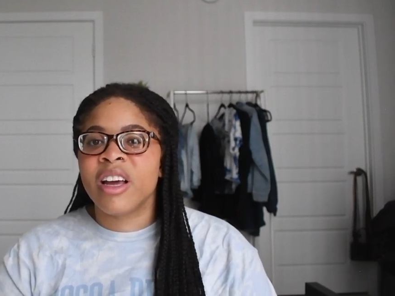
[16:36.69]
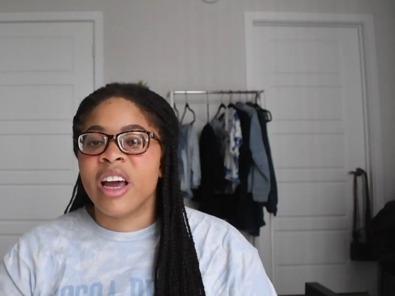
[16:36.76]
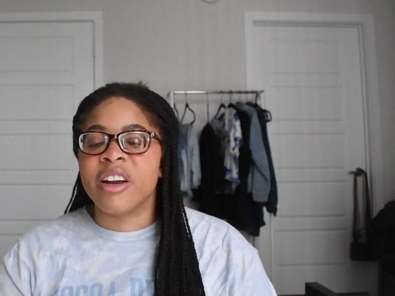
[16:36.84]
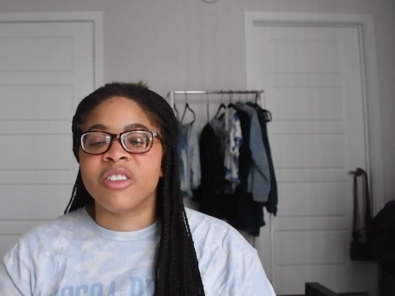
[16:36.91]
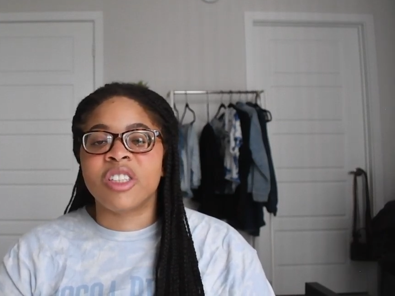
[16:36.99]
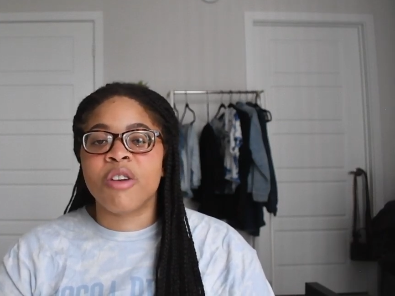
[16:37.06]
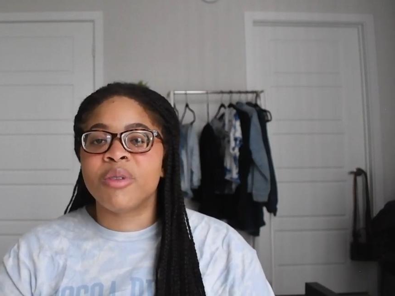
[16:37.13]

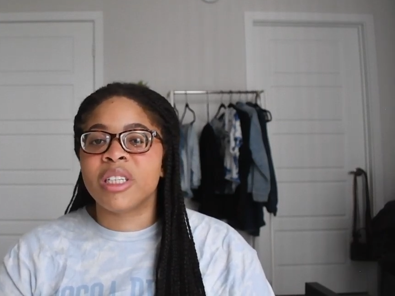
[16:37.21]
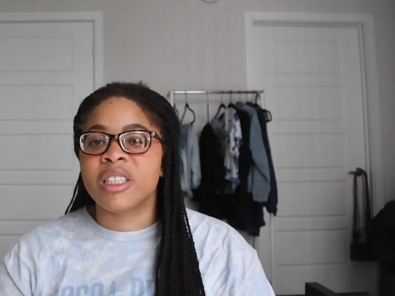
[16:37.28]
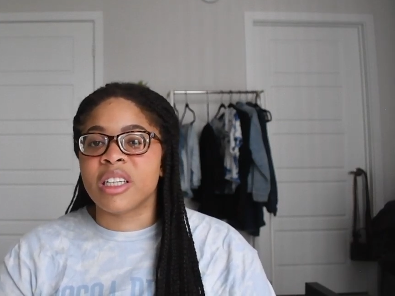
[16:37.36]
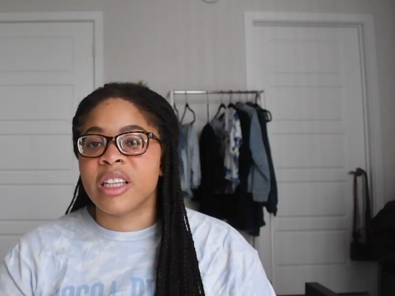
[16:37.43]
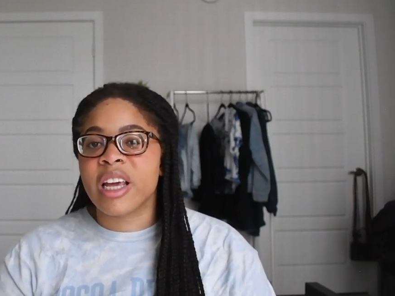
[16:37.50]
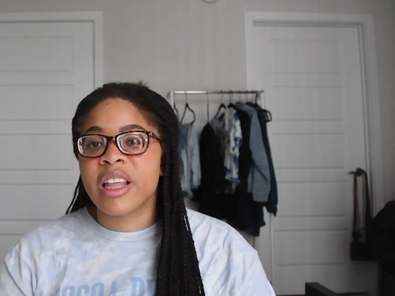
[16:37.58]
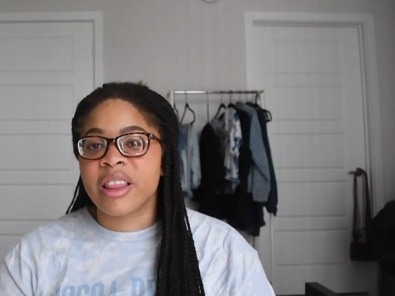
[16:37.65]
And if someone
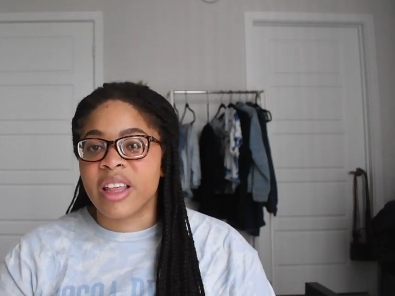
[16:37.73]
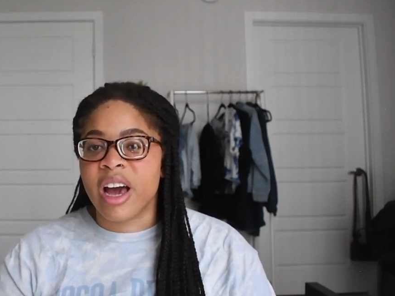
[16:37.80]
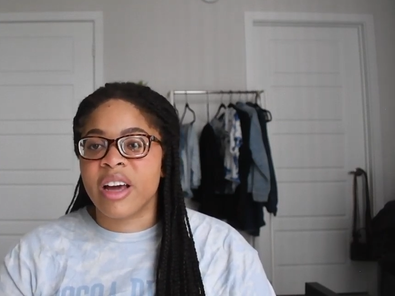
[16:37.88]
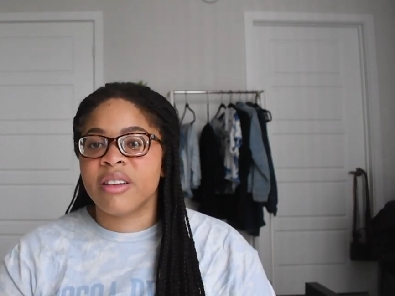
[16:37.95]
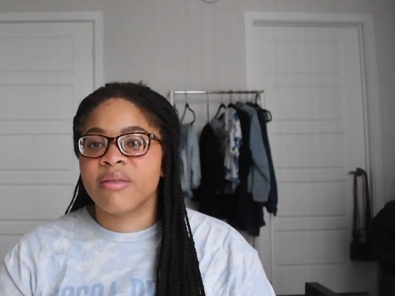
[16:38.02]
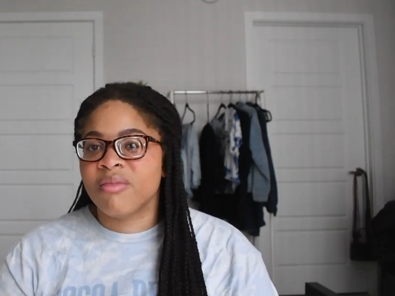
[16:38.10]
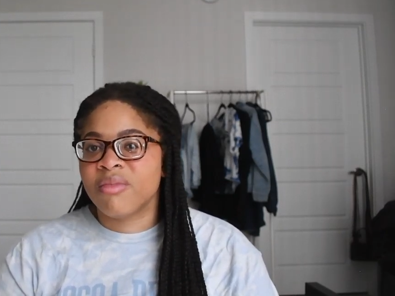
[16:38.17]
doesn't think
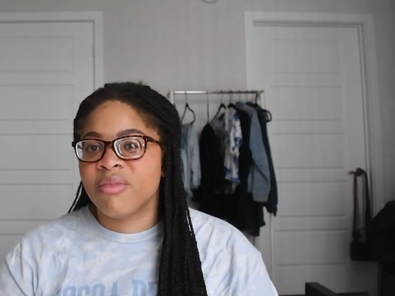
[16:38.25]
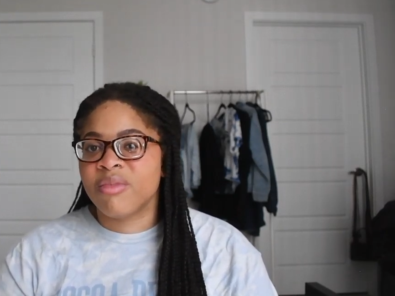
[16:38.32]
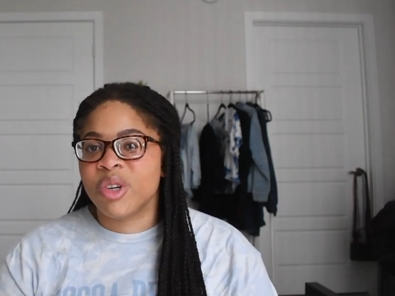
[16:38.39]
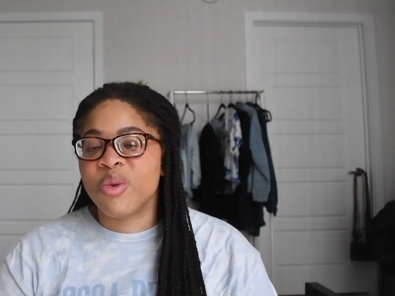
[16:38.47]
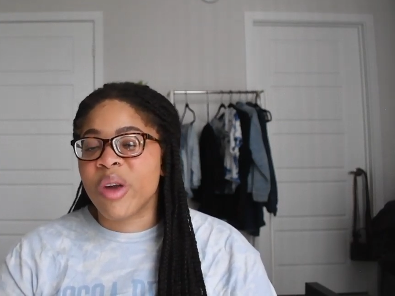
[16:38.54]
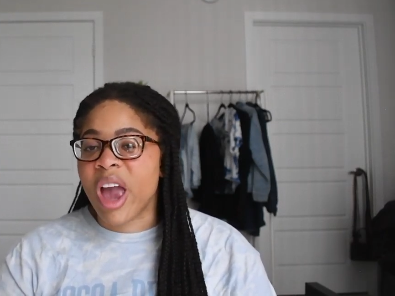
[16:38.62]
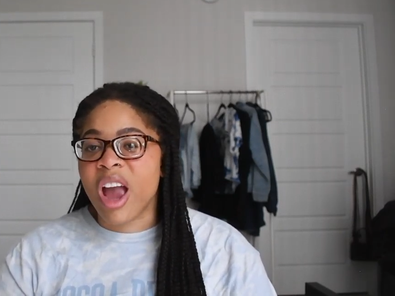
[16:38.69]
that,
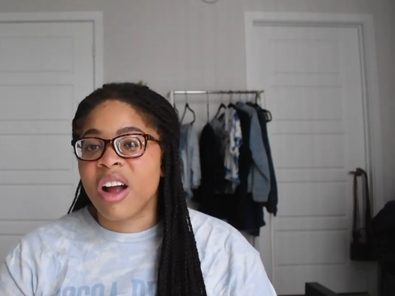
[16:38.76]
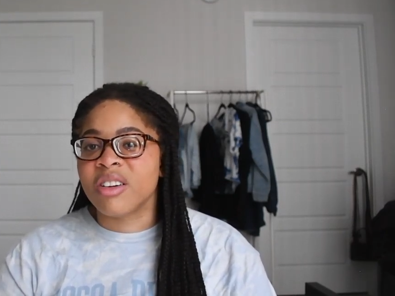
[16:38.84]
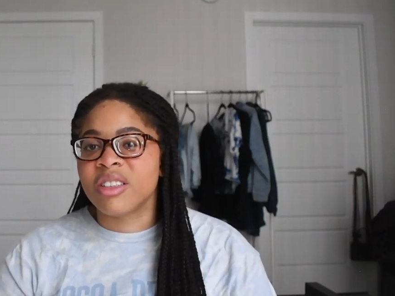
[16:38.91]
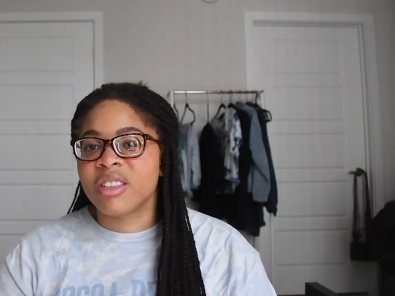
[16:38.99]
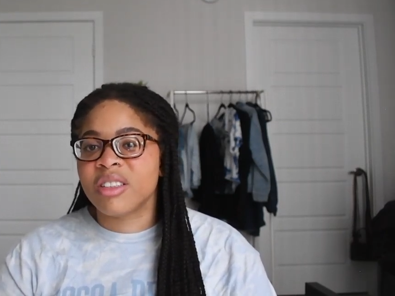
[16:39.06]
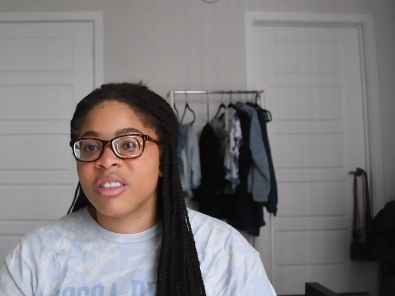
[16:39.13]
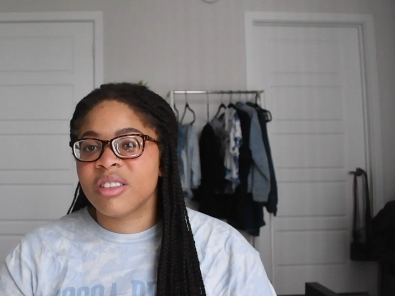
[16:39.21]
who
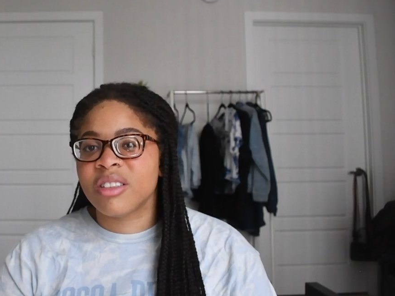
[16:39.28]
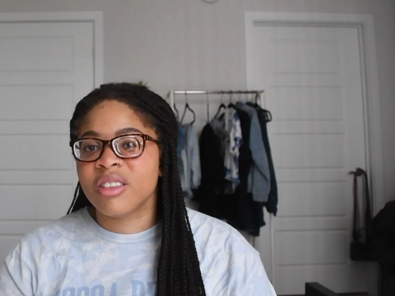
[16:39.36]
cares?